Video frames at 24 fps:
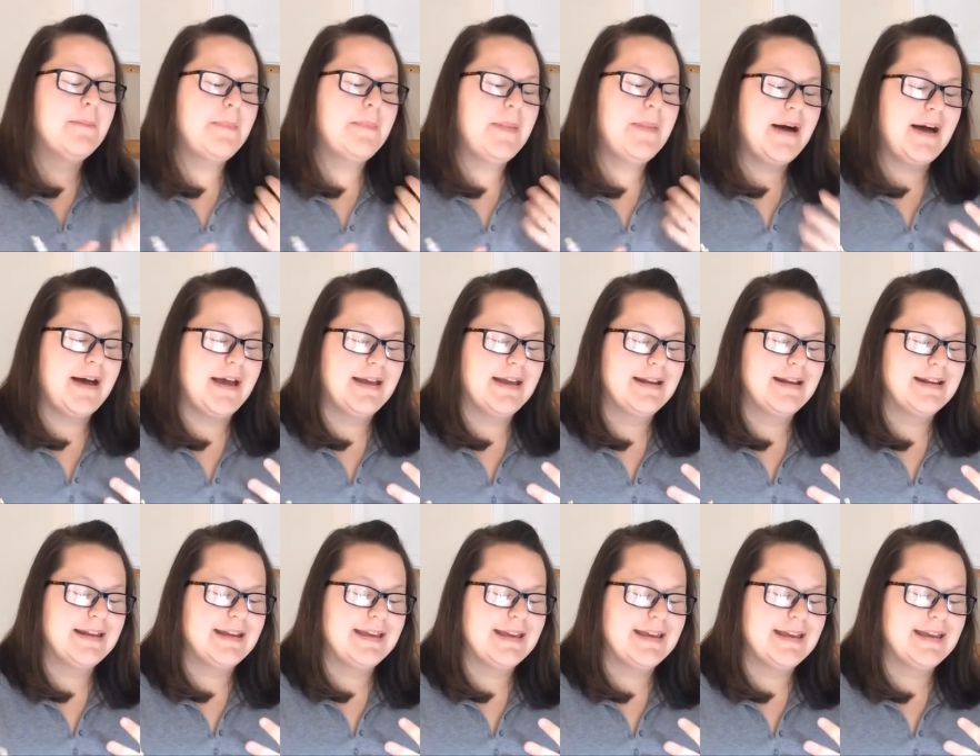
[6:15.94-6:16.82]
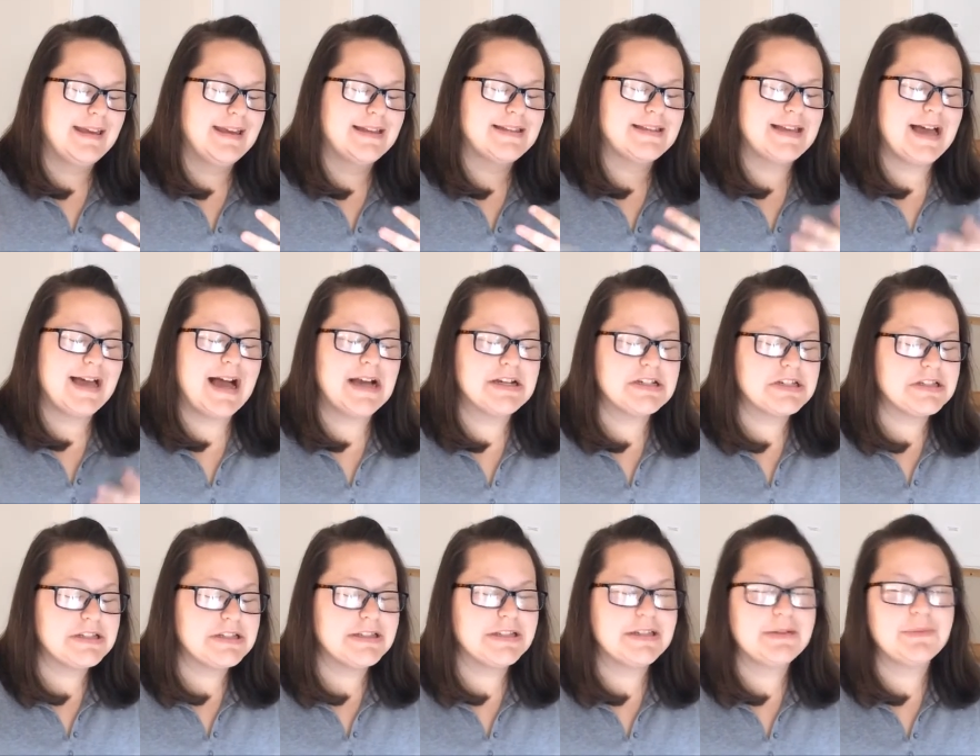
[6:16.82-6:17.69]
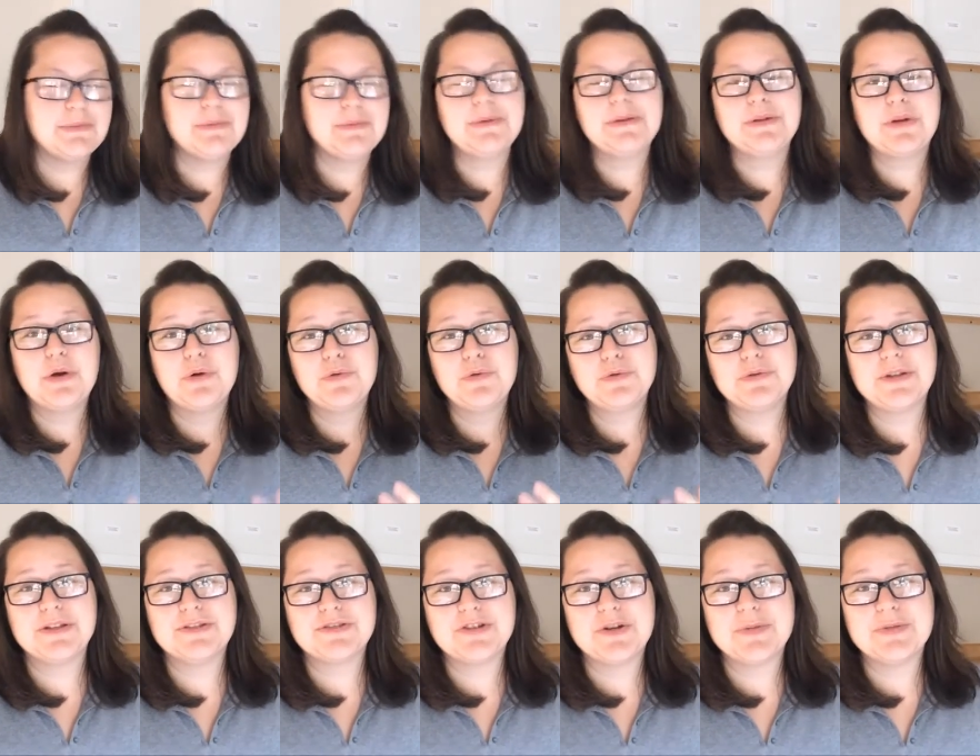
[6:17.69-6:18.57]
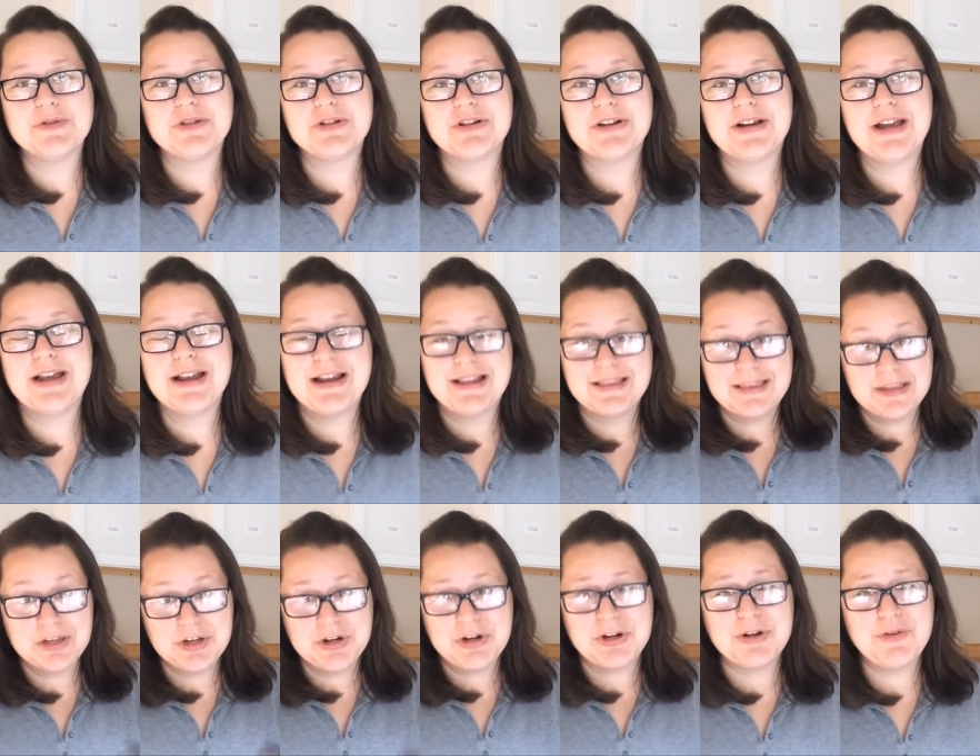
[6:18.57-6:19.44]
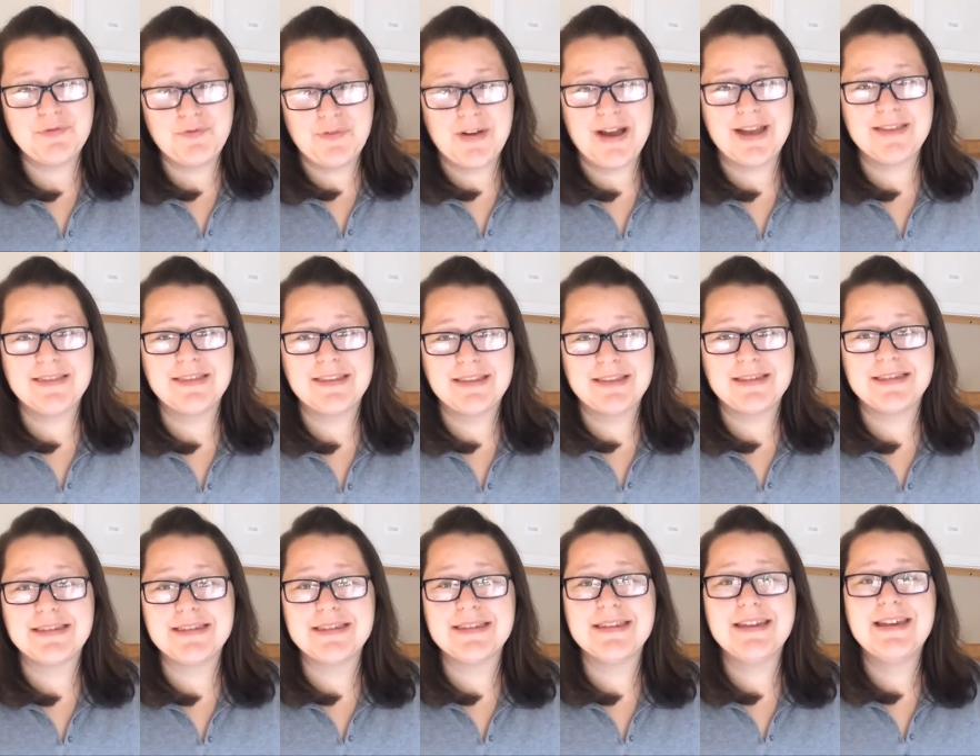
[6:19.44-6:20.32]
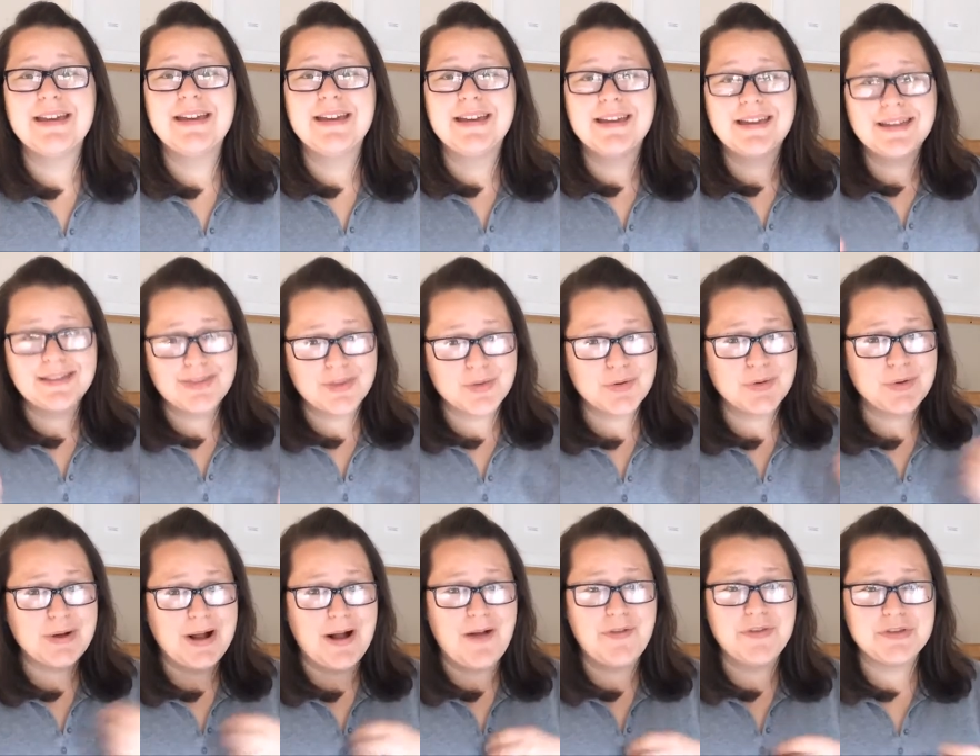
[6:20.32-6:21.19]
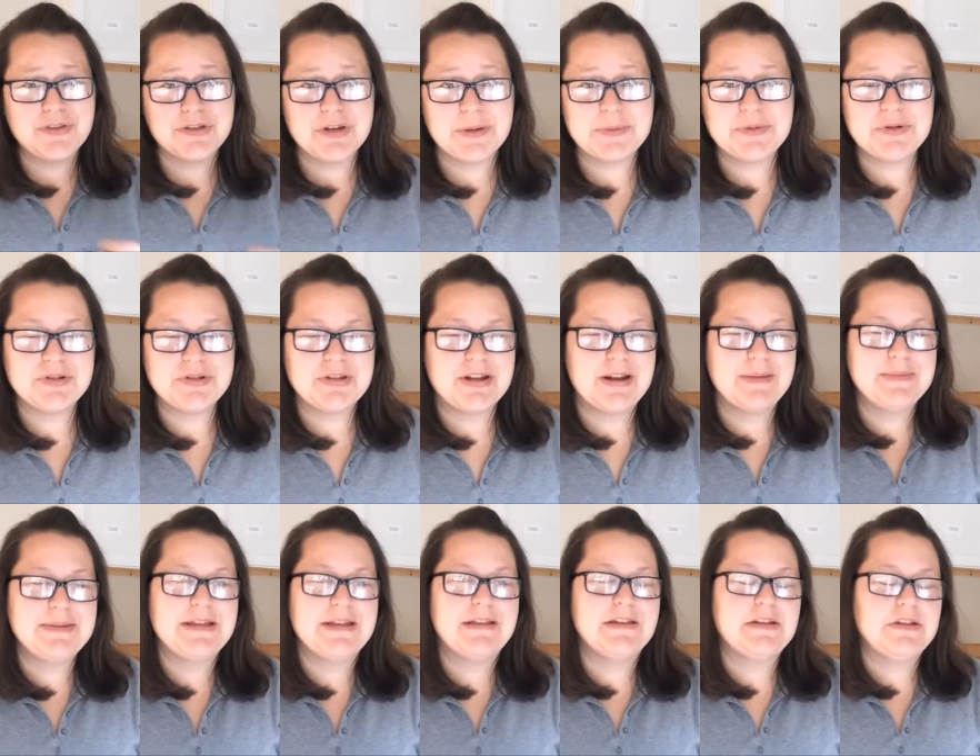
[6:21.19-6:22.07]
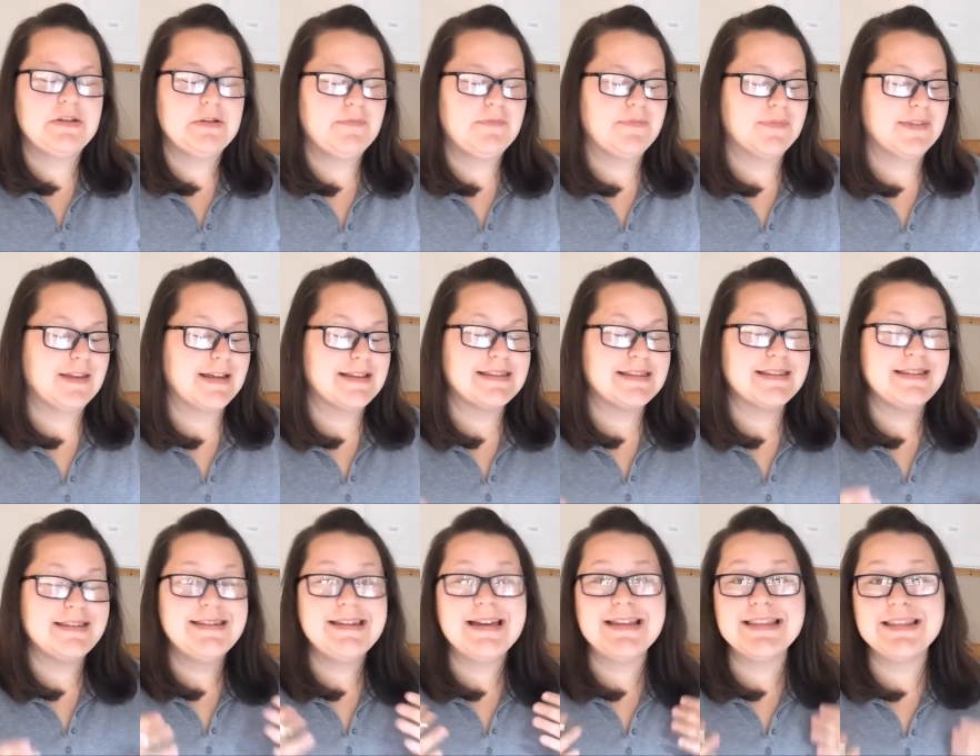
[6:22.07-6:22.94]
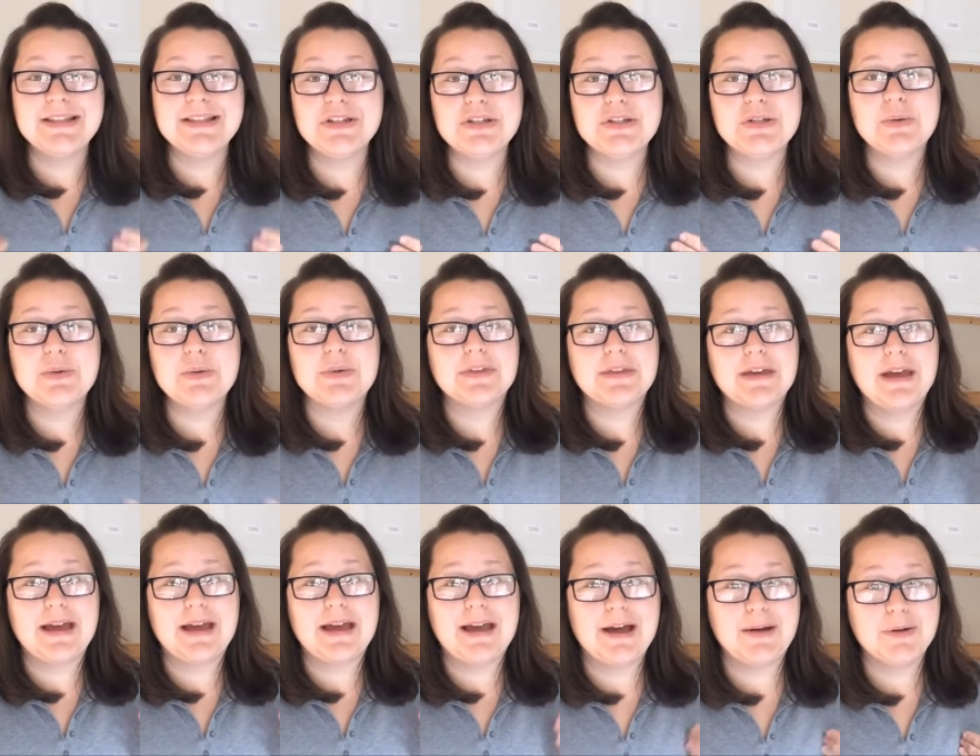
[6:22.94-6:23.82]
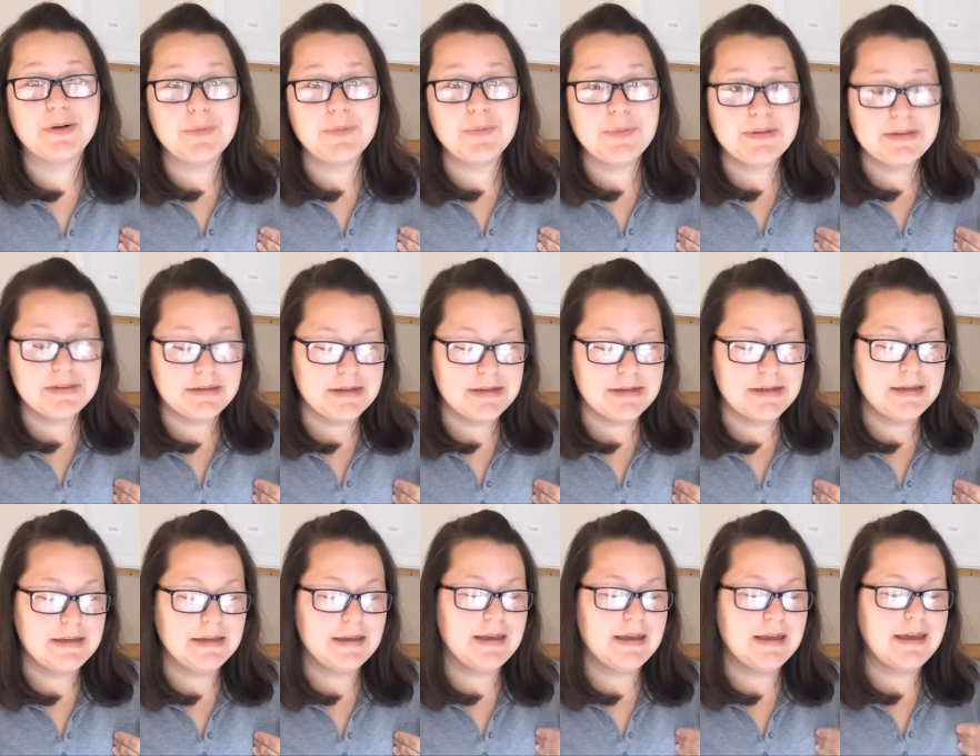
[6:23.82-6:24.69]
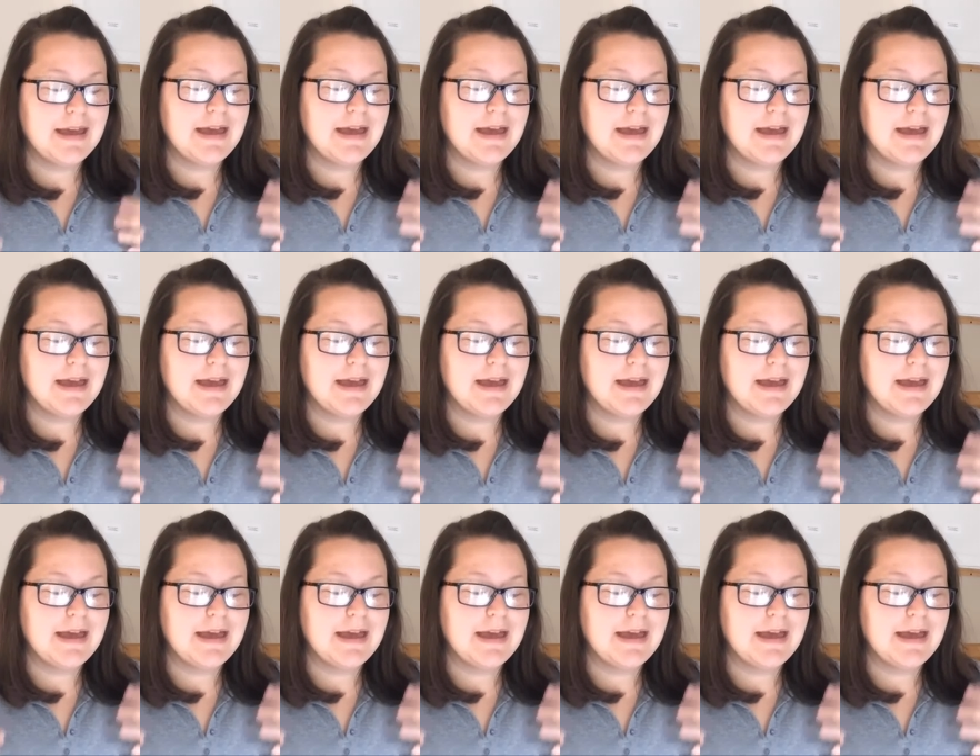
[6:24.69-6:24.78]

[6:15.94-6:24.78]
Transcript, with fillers: but it's actually when we go through that scripture, and I think you're going to find this throughout the scriptures that I'm telling you, has nothing to do with our ability.